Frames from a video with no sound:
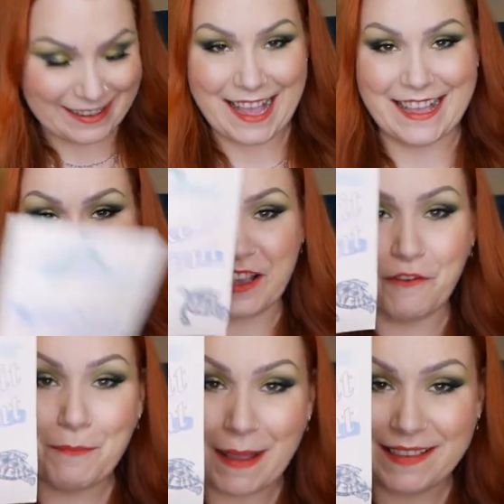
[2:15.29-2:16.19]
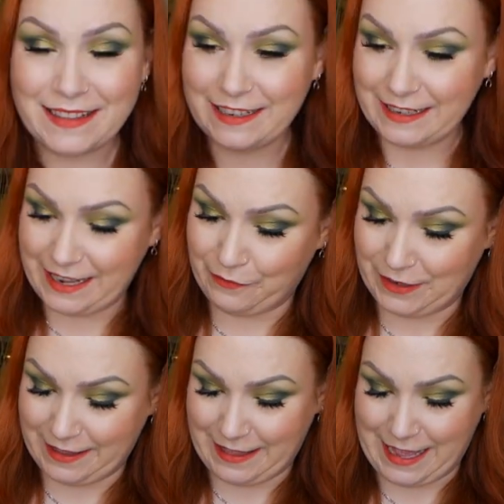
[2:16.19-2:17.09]
Okay, so going back to the little
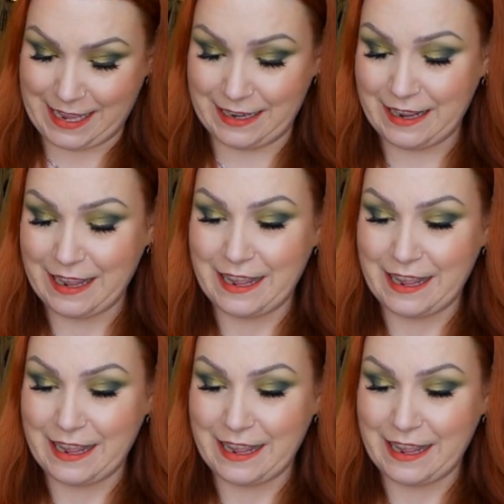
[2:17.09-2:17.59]
leaflet then.